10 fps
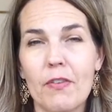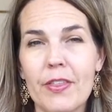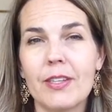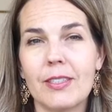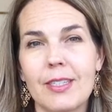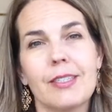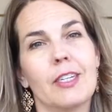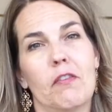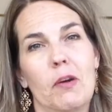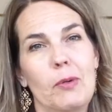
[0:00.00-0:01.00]
5th
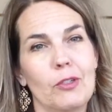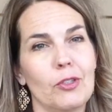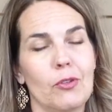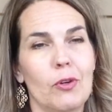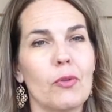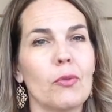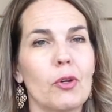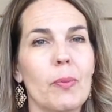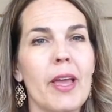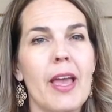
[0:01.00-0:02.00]
season of our personal growth
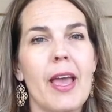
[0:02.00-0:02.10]
group.